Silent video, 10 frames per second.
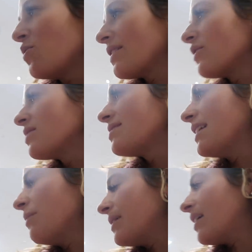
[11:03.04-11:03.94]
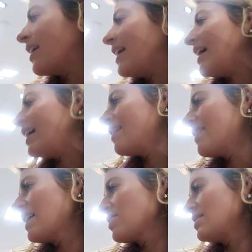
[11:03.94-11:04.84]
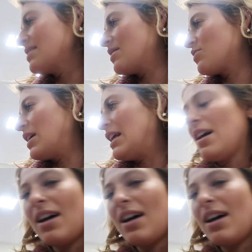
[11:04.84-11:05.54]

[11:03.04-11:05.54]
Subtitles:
Oh, they've got a cinnamon honey. That actually sounds really